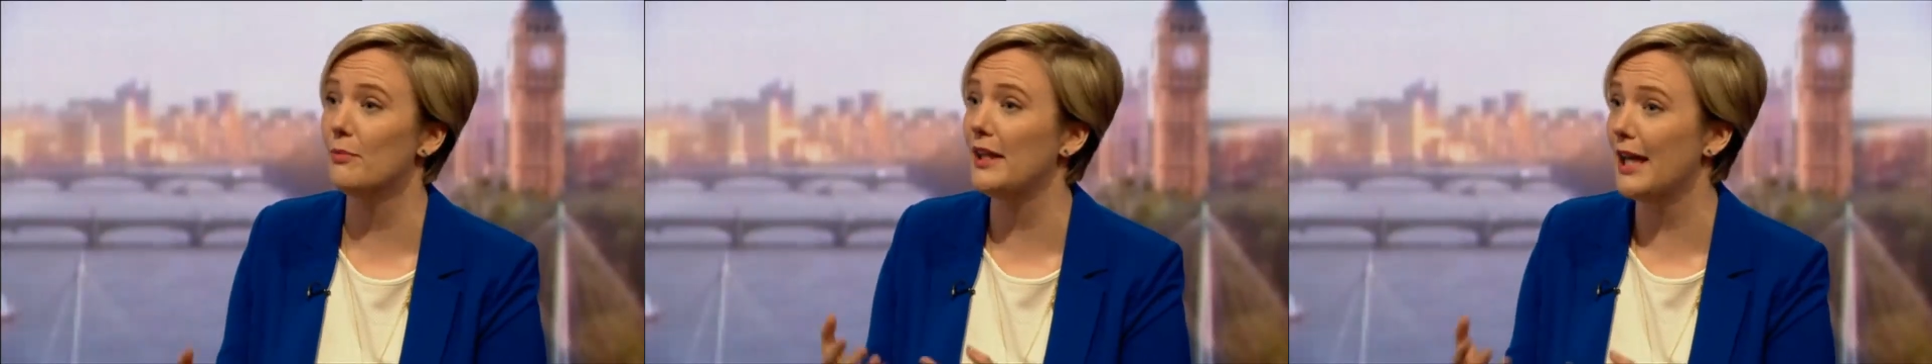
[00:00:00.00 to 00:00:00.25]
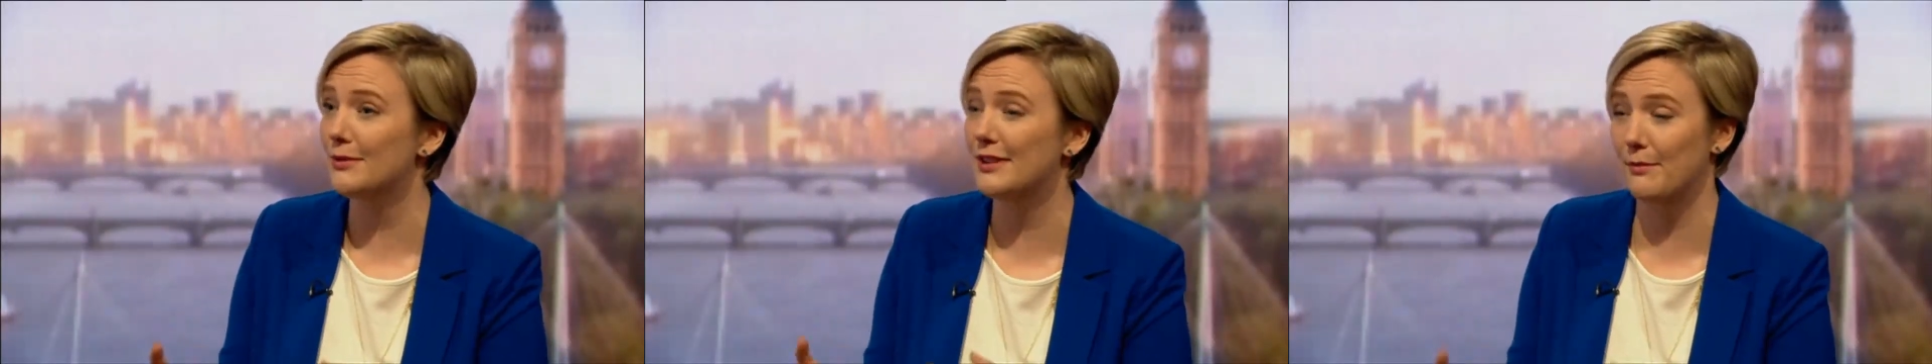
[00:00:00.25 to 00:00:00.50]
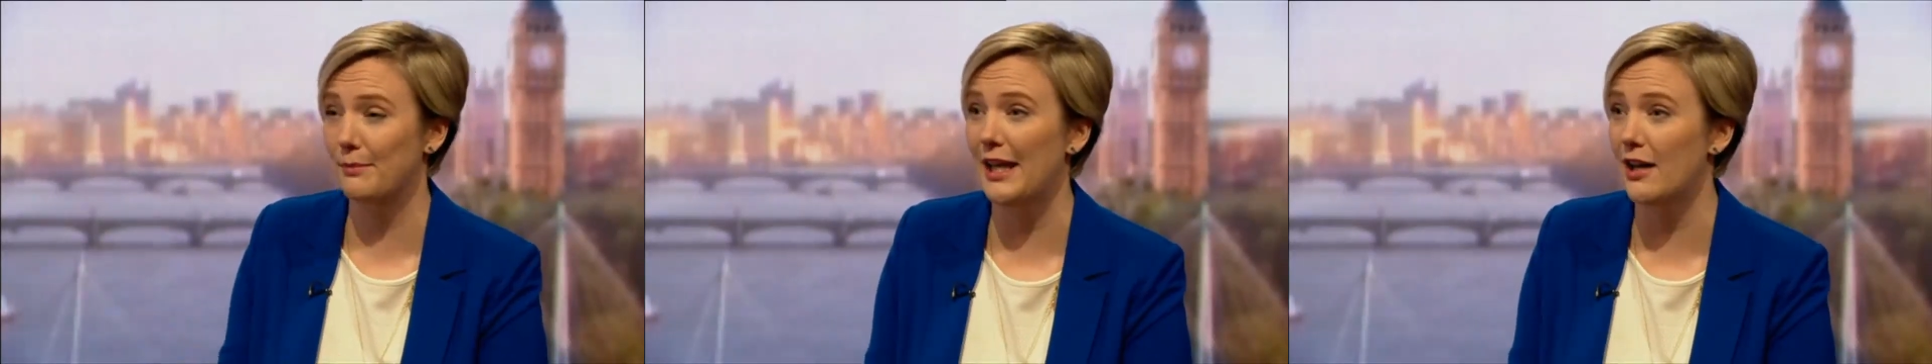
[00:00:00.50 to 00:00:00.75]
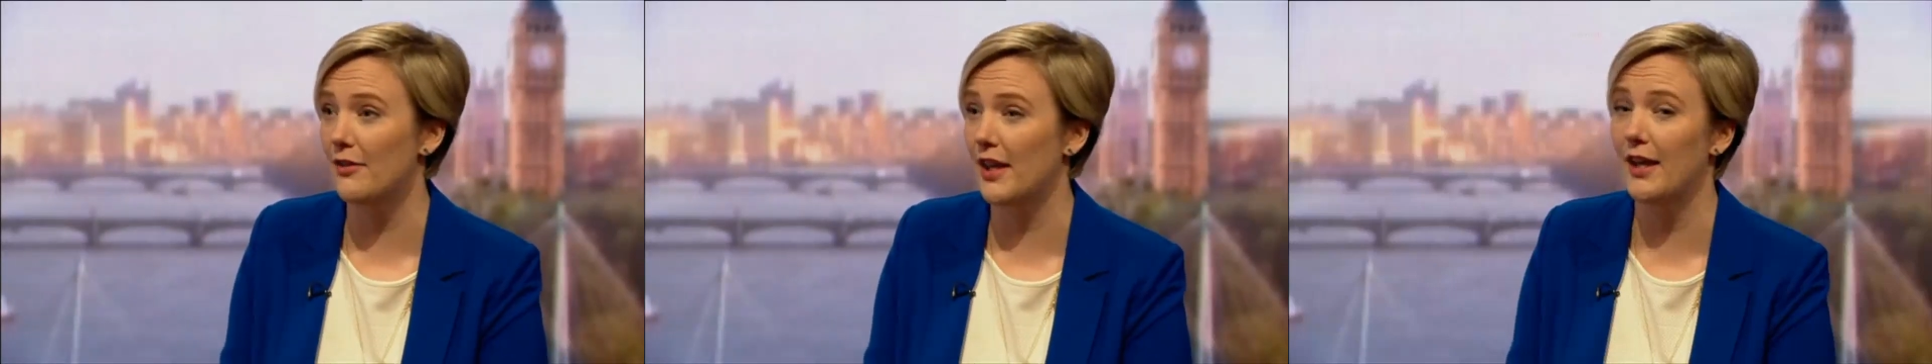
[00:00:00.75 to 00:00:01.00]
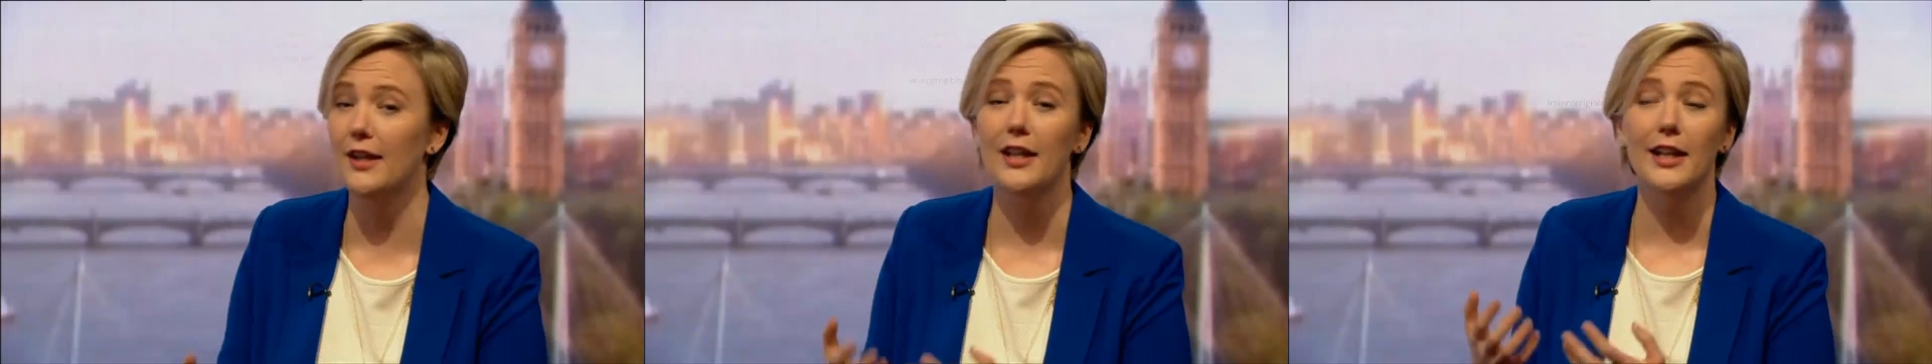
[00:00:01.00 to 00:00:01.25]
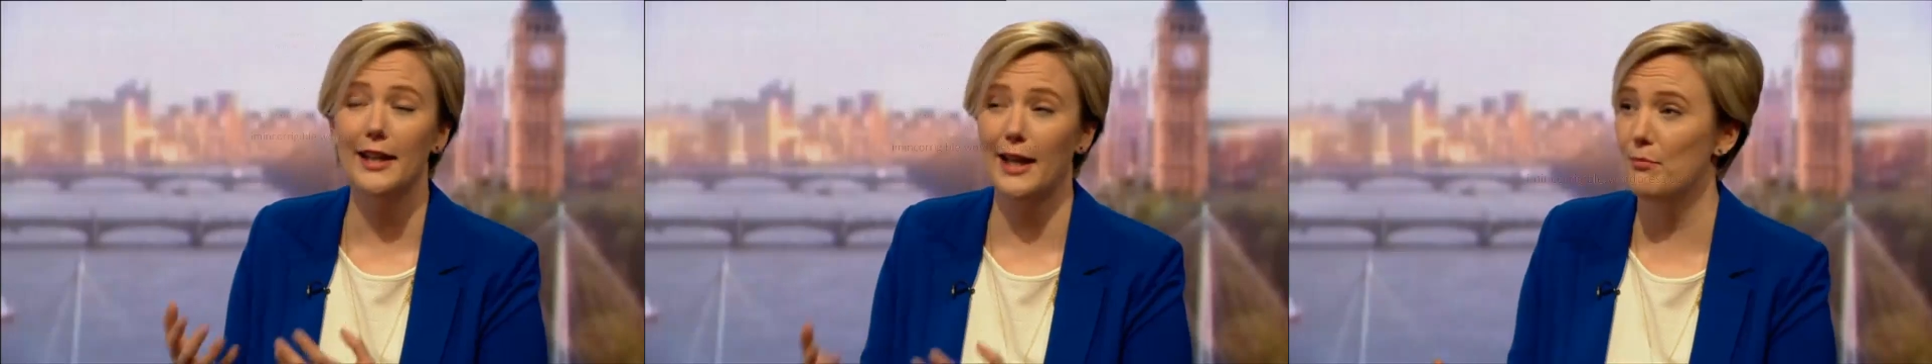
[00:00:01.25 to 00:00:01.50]
being able to be out there,
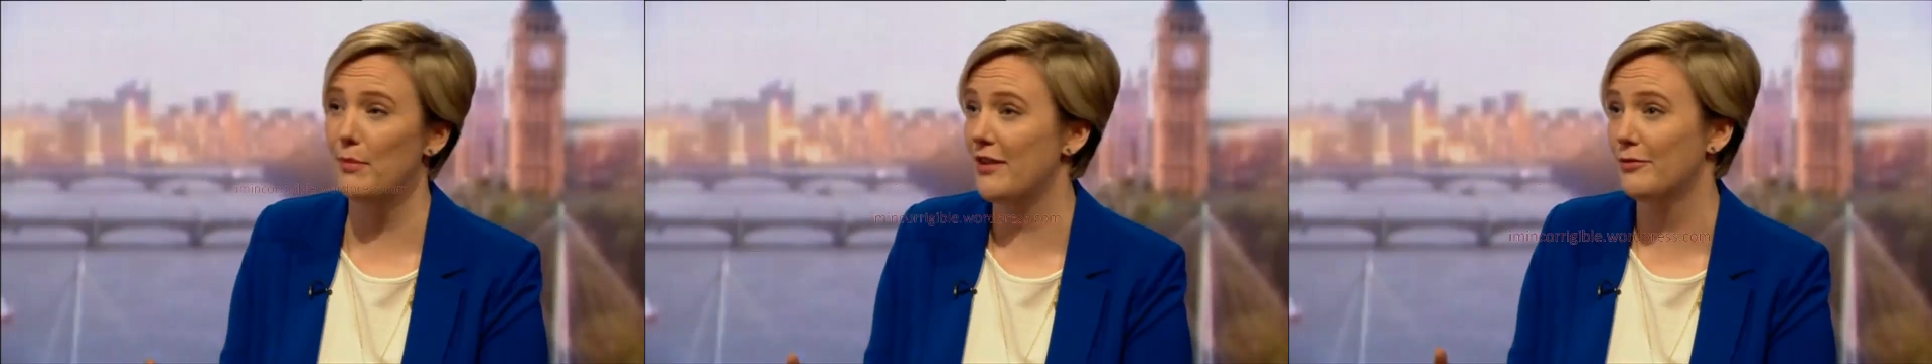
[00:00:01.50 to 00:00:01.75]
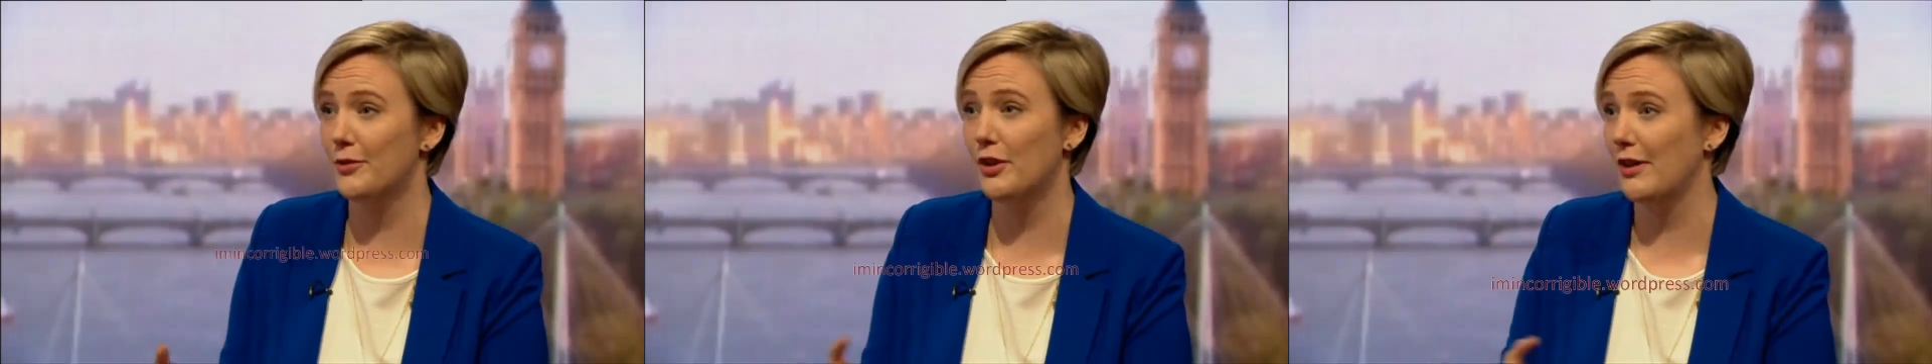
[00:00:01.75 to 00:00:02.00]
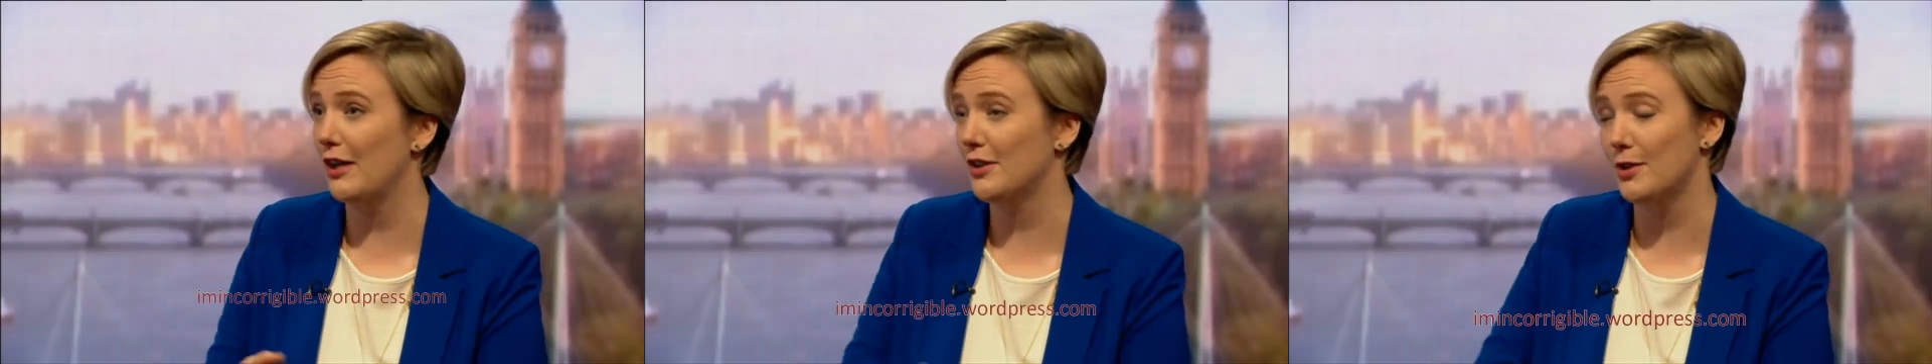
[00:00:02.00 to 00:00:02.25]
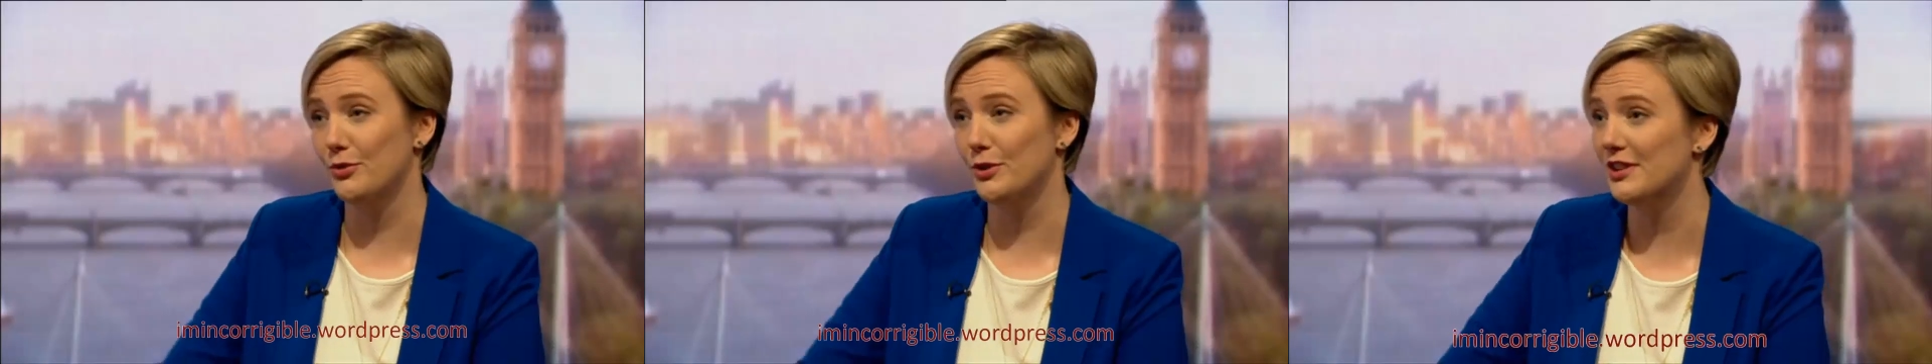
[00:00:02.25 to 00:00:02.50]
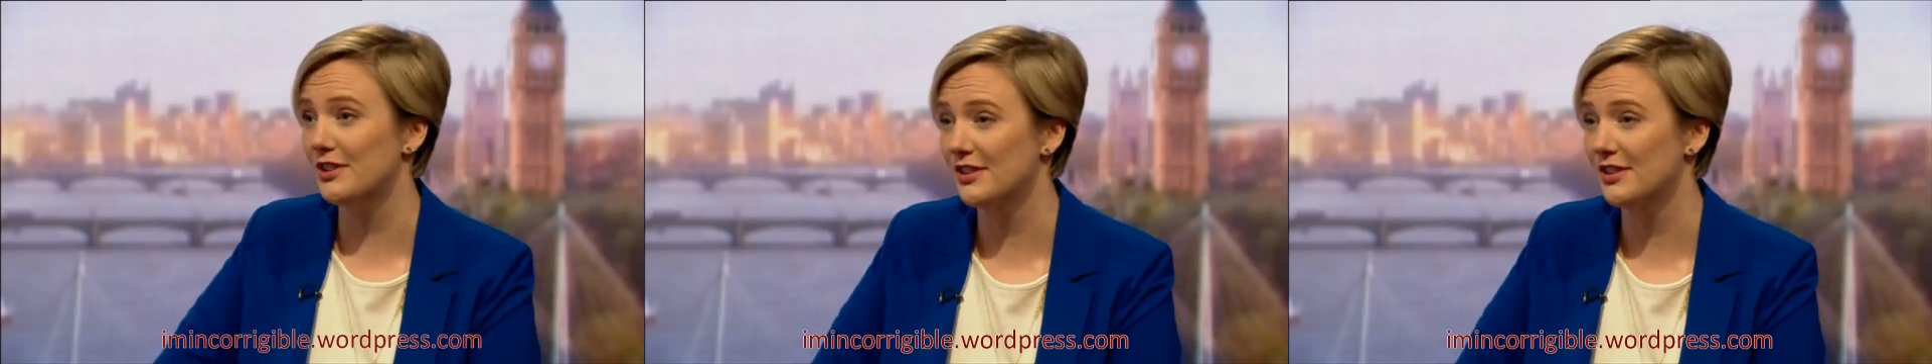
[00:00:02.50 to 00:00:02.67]
right. campaign from the ground upwards.